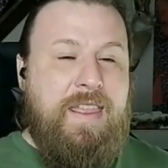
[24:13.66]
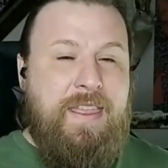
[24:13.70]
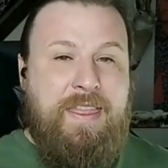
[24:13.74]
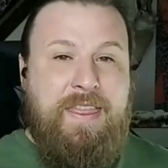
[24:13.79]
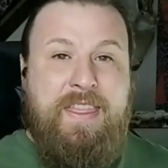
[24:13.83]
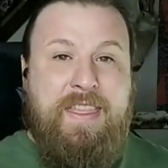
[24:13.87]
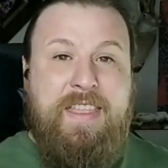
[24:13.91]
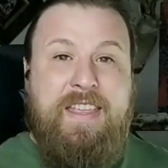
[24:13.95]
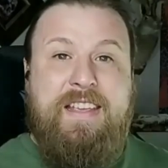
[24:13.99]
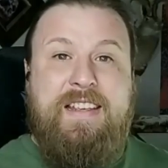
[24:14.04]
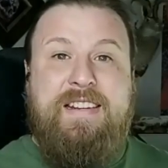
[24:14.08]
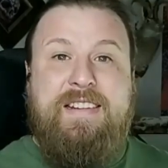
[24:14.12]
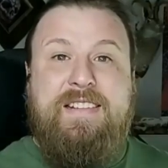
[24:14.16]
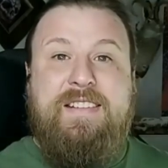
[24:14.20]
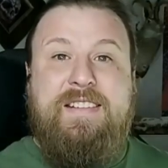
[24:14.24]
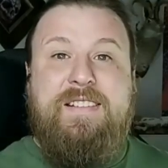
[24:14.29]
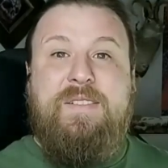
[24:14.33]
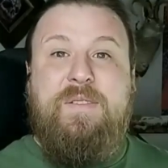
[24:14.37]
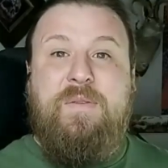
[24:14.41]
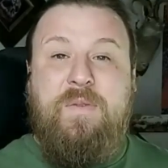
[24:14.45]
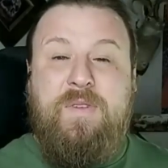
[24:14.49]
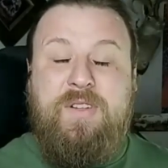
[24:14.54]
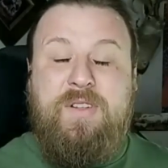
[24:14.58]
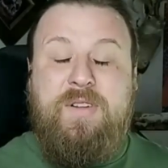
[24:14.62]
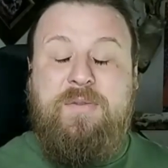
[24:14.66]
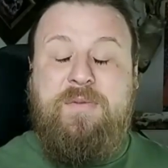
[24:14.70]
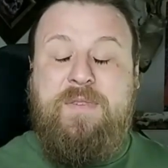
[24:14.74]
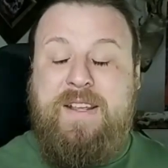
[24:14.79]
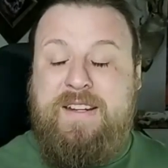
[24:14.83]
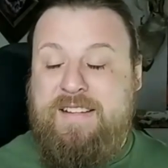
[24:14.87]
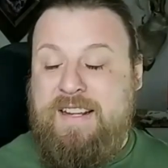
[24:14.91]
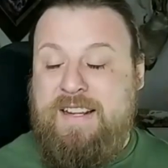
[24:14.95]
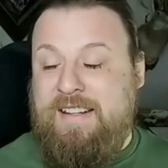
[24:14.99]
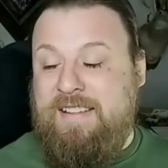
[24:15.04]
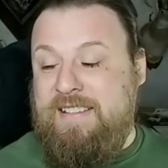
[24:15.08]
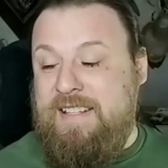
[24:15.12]
this was a
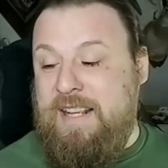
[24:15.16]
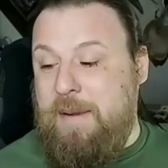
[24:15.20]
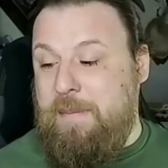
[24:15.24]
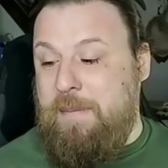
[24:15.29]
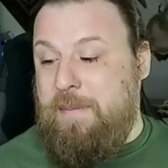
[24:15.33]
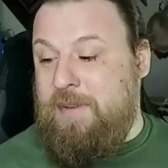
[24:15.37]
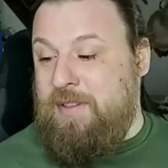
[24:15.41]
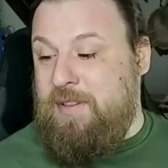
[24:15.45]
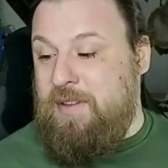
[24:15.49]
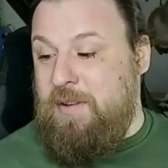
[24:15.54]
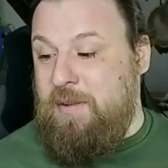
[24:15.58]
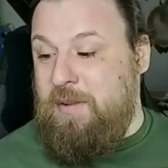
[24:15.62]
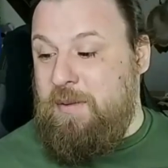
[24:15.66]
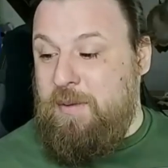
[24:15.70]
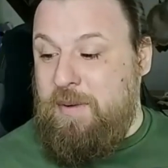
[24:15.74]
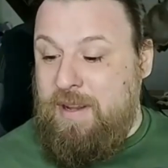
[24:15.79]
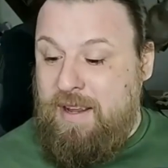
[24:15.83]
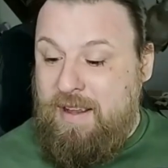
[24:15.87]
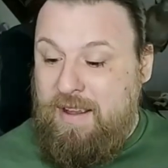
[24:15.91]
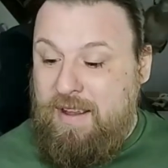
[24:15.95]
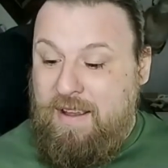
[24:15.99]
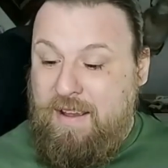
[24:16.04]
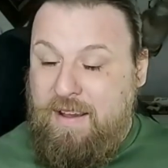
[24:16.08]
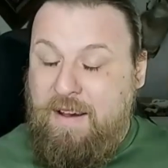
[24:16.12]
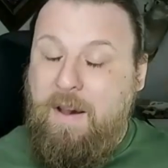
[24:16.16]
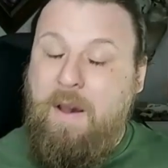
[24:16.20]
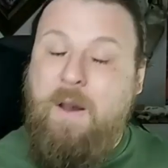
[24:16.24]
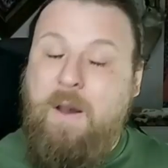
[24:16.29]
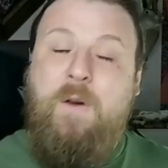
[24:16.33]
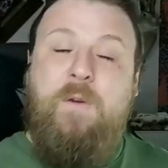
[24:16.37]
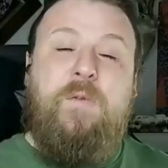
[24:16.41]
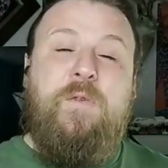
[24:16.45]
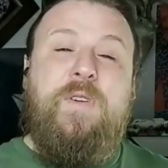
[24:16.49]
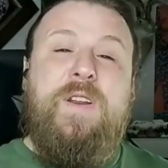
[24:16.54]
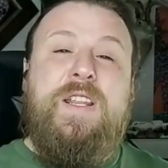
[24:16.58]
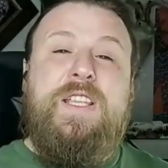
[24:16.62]
fantastic episode.
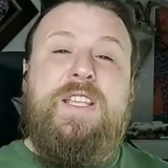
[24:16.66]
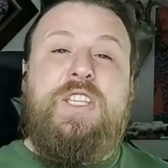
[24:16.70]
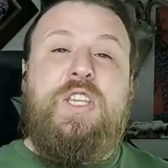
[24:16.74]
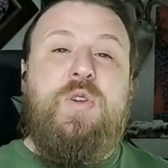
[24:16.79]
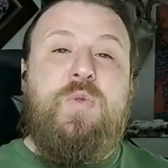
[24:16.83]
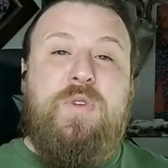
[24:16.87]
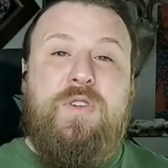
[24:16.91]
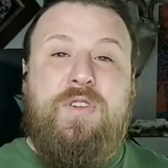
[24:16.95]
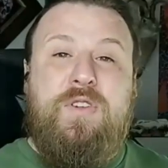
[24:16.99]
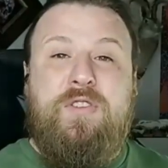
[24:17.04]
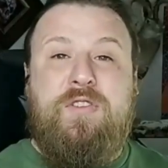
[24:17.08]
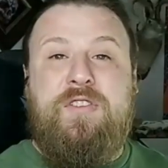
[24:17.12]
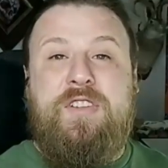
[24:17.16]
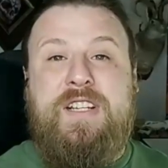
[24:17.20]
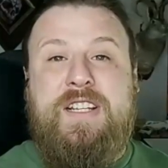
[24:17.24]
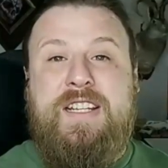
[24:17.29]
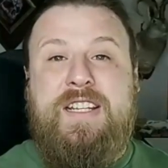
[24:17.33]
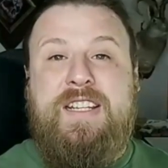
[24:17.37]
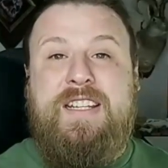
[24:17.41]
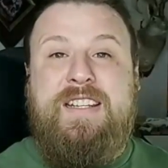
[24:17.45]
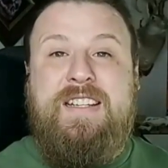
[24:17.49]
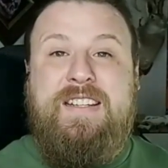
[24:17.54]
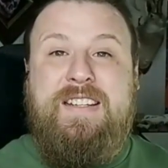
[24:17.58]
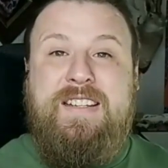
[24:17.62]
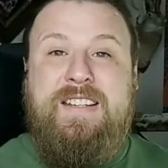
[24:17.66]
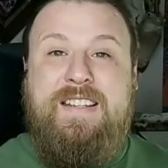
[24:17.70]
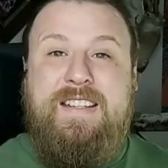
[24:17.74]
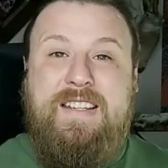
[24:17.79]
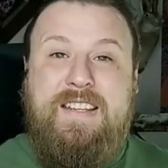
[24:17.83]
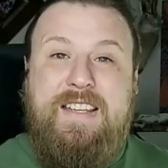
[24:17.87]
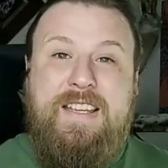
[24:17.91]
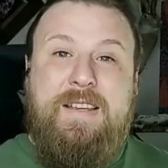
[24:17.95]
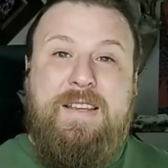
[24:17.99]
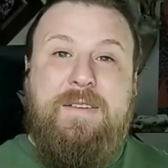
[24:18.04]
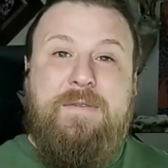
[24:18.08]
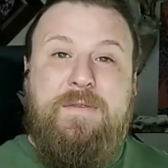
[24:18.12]
Hopefully you agree.
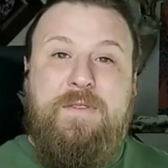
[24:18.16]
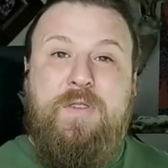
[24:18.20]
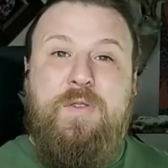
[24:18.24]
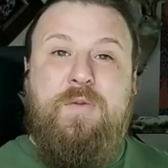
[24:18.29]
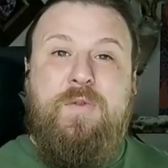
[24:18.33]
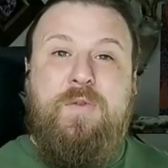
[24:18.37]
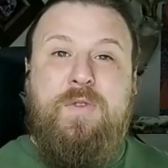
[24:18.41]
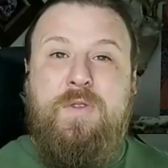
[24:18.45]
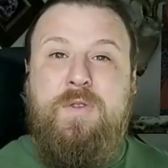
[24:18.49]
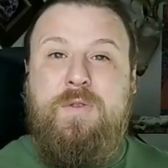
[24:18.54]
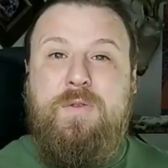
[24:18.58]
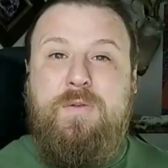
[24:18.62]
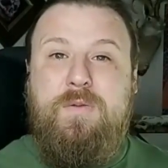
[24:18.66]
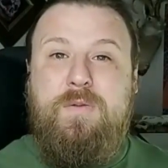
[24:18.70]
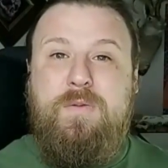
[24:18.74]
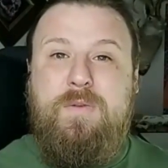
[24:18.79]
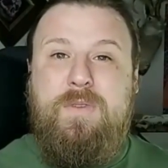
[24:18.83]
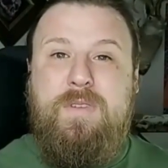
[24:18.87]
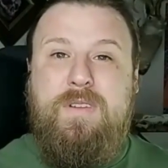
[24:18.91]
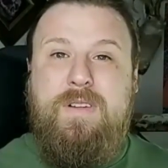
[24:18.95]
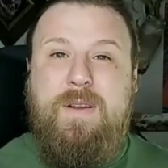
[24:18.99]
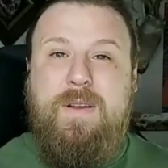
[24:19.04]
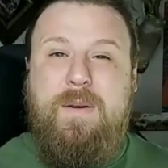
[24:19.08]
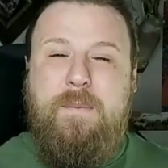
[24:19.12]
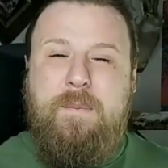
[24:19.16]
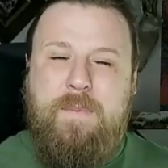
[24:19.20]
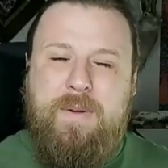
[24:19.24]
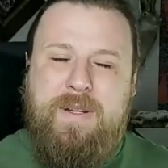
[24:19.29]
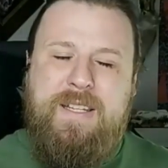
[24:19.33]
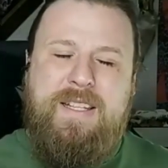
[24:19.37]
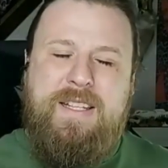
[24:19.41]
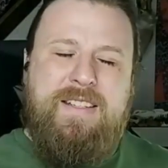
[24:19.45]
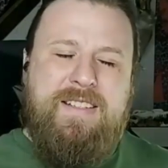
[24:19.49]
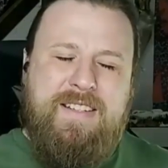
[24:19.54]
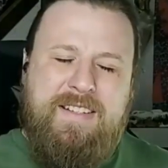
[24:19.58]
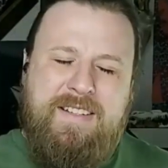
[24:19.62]
If you do,
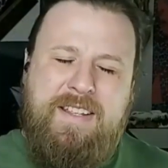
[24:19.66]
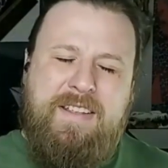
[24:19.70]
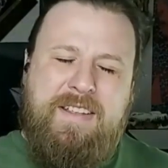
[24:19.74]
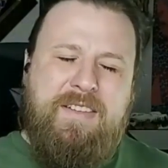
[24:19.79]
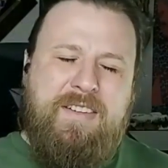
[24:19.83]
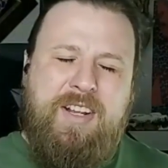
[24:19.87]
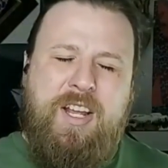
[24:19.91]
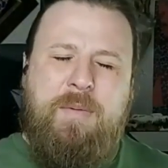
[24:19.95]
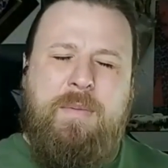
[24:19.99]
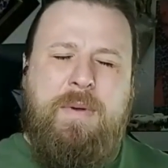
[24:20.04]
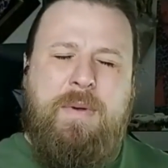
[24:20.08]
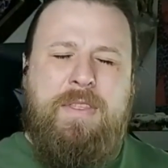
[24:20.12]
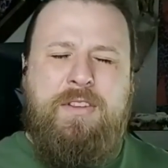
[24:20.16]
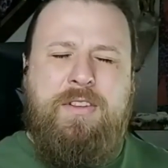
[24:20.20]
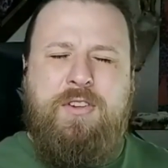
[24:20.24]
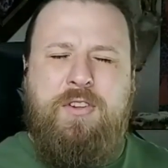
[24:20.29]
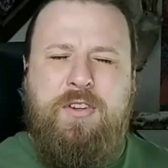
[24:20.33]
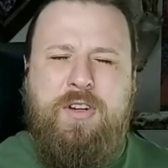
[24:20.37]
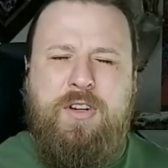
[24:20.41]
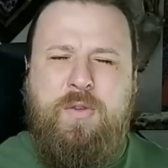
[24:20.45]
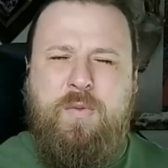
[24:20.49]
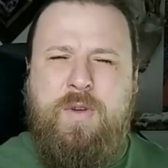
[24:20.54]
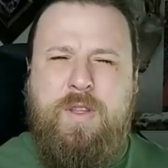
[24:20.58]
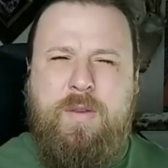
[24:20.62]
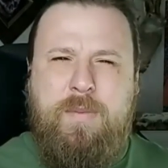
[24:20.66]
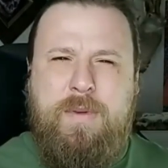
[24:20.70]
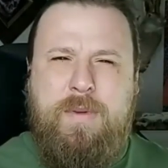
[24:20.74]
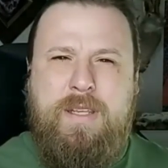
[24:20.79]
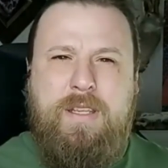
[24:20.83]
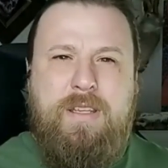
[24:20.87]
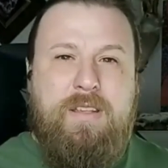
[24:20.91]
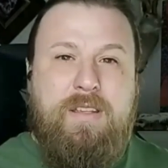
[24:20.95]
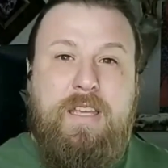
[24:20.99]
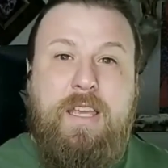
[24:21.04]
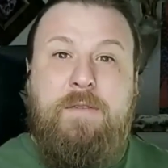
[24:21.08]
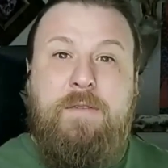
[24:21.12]
please continue to come on the journey with me.
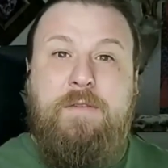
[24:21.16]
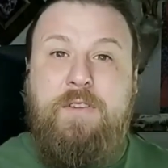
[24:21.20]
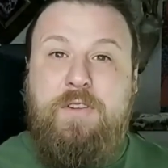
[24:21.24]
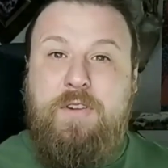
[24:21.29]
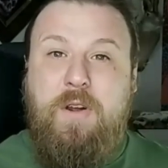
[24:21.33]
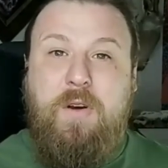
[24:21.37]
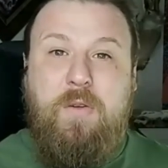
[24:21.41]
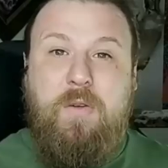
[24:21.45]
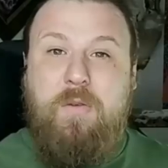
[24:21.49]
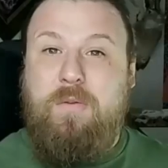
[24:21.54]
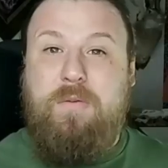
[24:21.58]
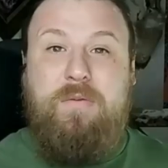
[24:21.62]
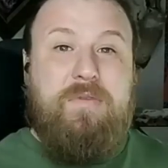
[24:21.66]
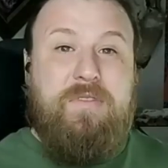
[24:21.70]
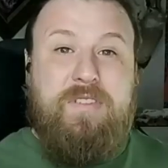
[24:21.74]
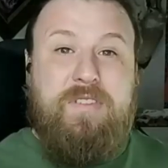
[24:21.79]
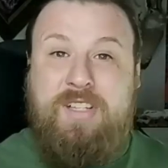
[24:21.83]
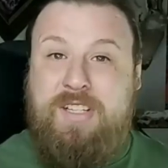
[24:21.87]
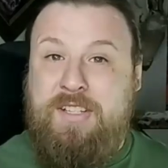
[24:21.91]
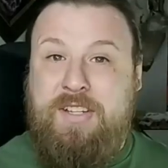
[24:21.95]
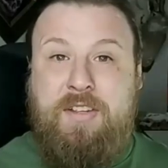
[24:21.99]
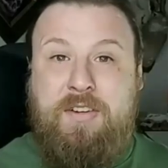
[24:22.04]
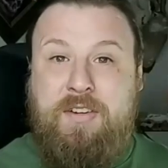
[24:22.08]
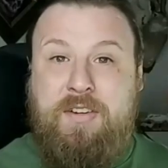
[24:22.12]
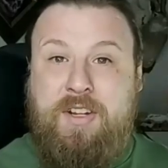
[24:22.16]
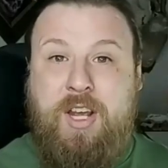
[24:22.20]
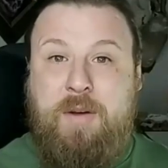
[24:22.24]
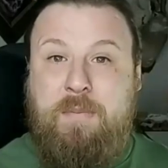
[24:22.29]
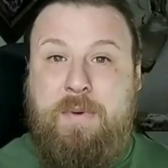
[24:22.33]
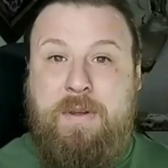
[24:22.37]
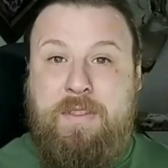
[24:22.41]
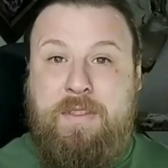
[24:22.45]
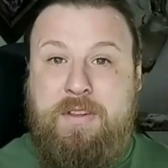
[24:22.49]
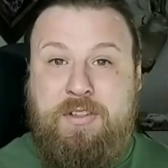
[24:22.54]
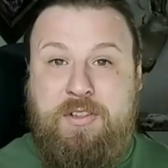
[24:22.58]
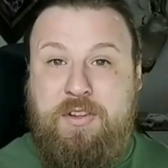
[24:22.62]
If you don't, continue to come
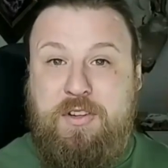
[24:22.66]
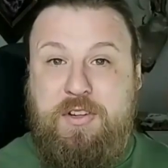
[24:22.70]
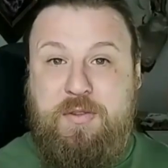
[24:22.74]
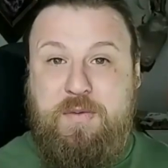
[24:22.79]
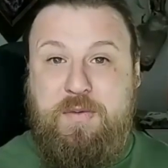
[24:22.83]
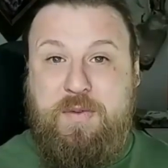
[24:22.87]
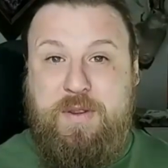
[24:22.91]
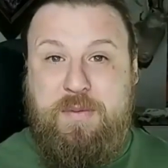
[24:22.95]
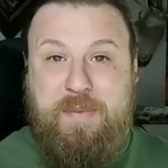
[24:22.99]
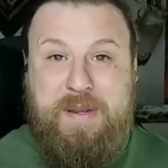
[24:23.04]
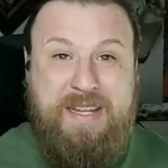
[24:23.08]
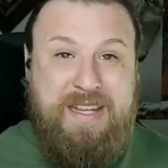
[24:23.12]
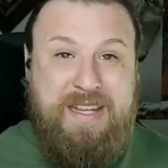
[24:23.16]
on the journey with me.